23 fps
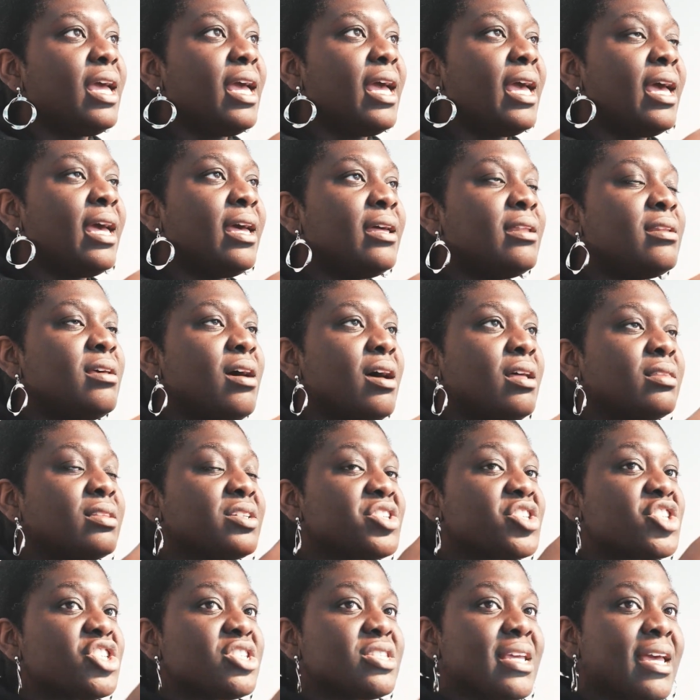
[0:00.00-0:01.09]
and
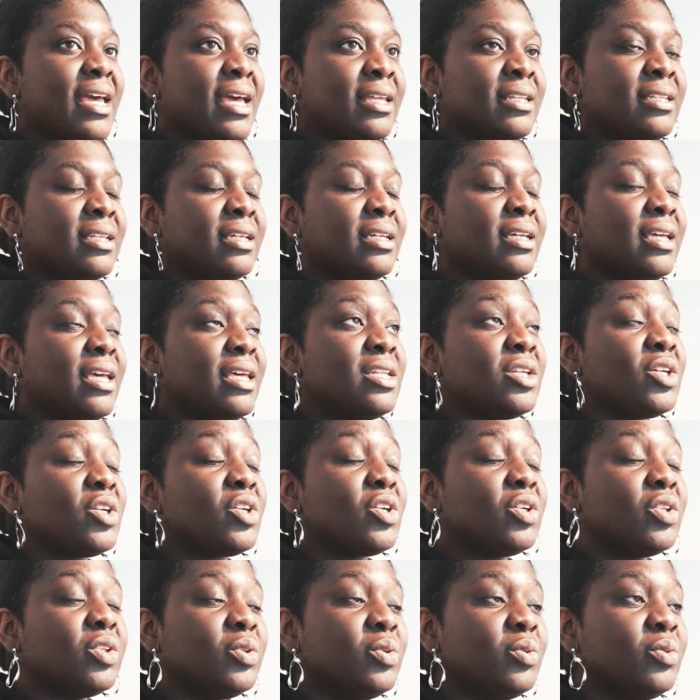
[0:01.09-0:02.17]
understanding and
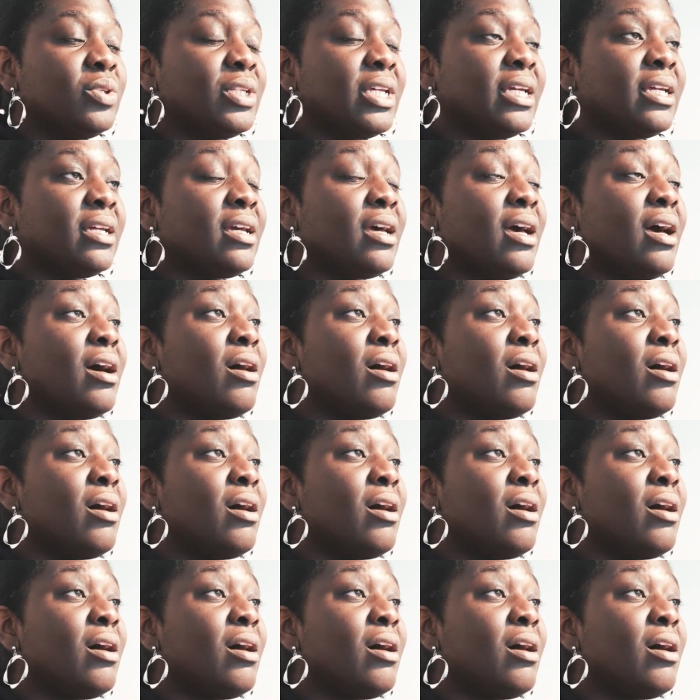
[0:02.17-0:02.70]
including